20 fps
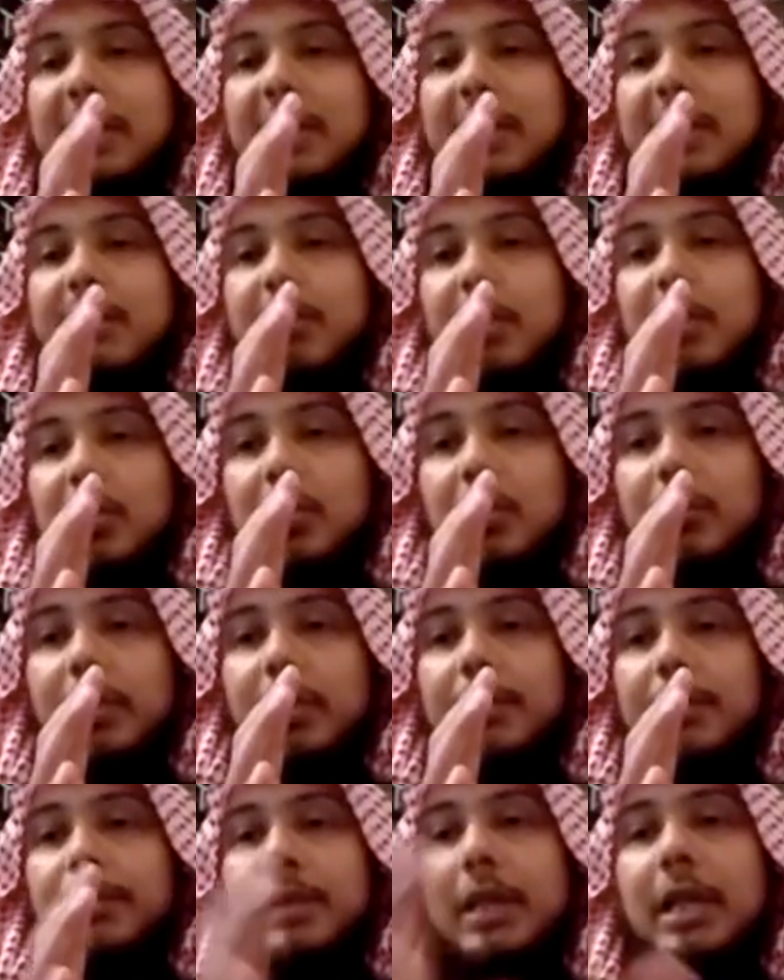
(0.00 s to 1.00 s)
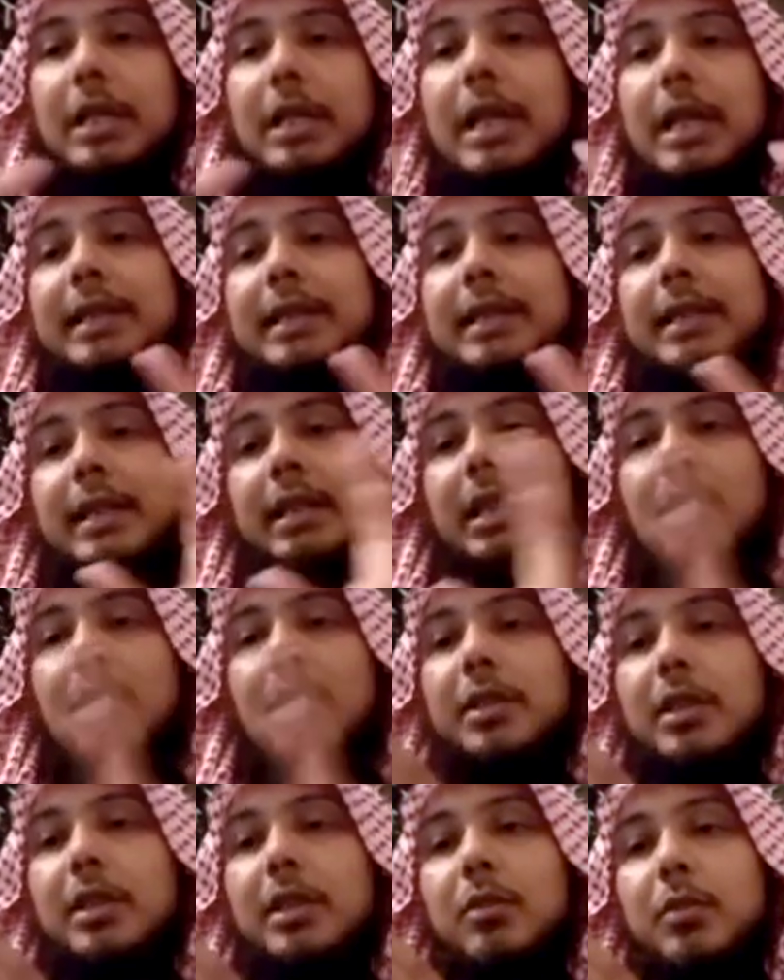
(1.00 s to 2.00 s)
aspect of it, and at the end I will
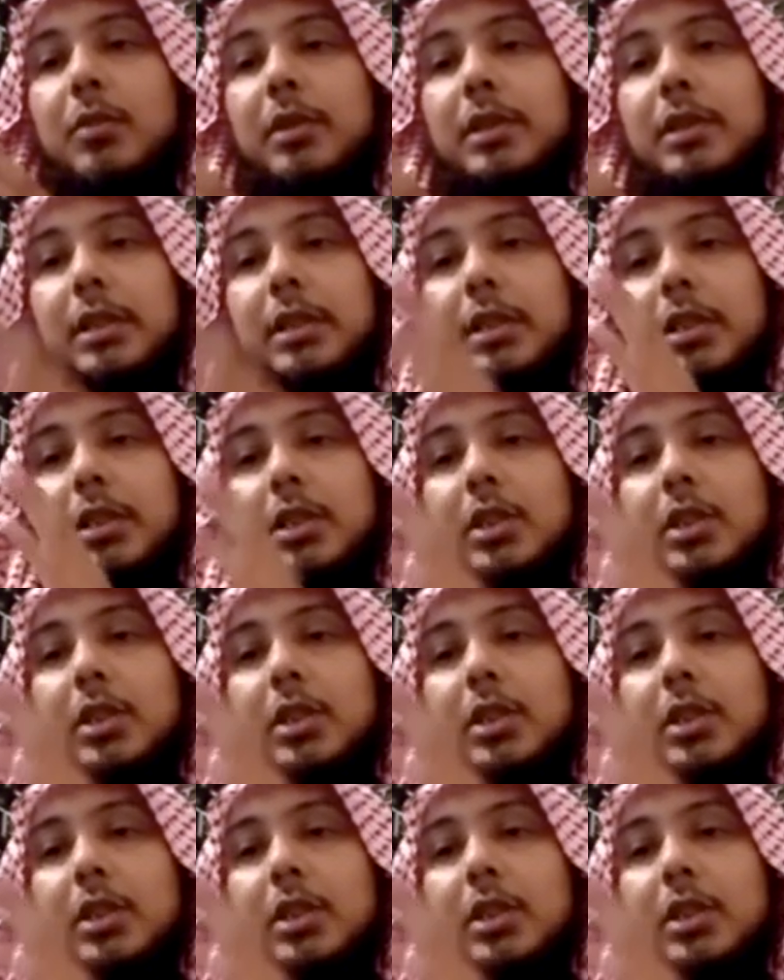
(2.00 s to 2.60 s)
deal with the